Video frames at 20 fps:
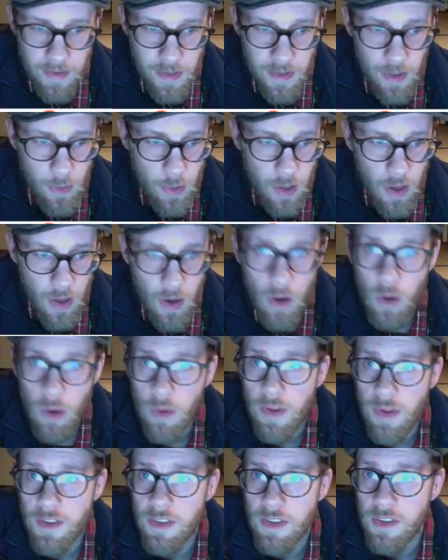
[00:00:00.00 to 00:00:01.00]
Here we
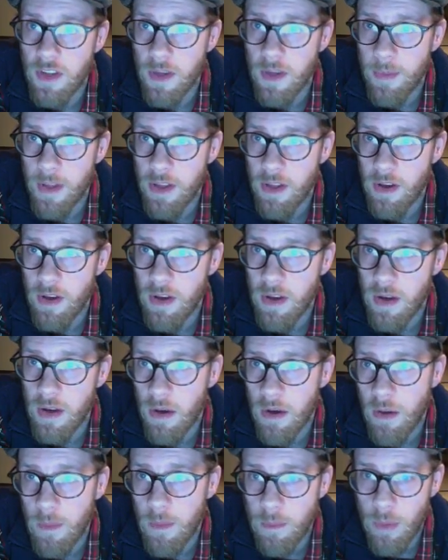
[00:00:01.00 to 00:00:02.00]
go. This is going to be good.
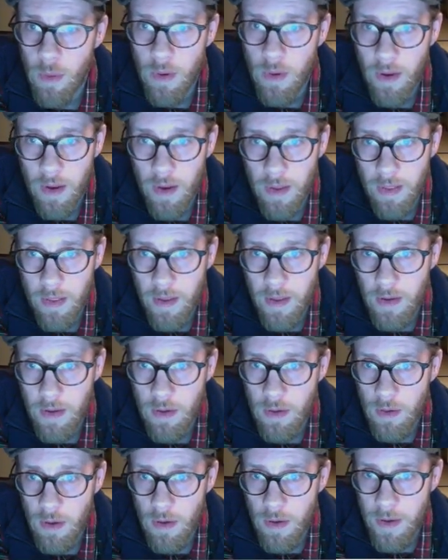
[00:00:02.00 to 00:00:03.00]
Oh, boy. Thank you.